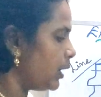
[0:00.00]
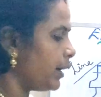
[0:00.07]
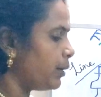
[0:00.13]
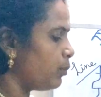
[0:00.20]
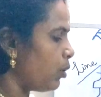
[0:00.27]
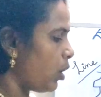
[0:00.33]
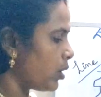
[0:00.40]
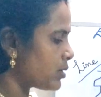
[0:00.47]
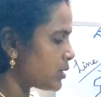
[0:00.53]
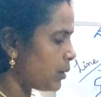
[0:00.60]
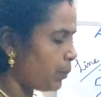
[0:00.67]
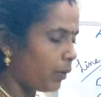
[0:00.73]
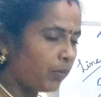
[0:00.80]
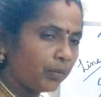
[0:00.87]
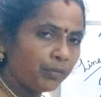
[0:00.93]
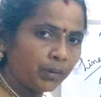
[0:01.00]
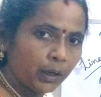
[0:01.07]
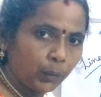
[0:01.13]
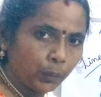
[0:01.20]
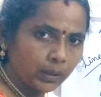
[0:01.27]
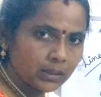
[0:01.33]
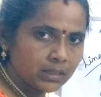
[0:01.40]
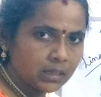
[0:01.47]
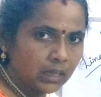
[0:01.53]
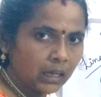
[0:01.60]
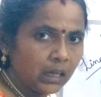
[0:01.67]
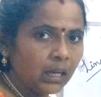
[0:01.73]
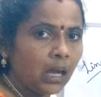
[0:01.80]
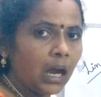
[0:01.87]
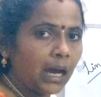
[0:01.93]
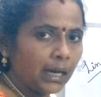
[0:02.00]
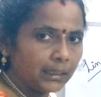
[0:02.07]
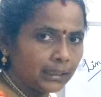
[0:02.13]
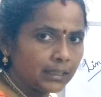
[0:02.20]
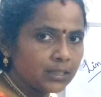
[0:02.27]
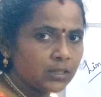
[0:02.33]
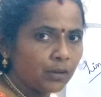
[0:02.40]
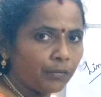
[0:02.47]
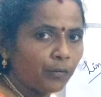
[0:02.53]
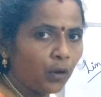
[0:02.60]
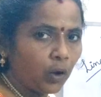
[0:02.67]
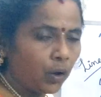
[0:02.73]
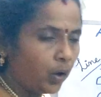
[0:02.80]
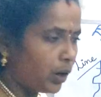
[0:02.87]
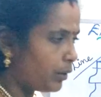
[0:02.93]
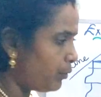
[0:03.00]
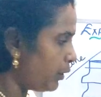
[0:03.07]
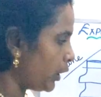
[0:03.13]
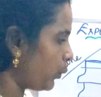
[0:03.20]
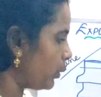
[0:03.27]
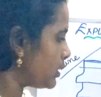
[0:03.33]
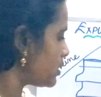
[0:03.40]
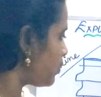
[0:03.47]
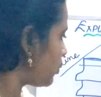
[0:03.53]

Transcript: it blocks the power frequency, that is a follow on frequency,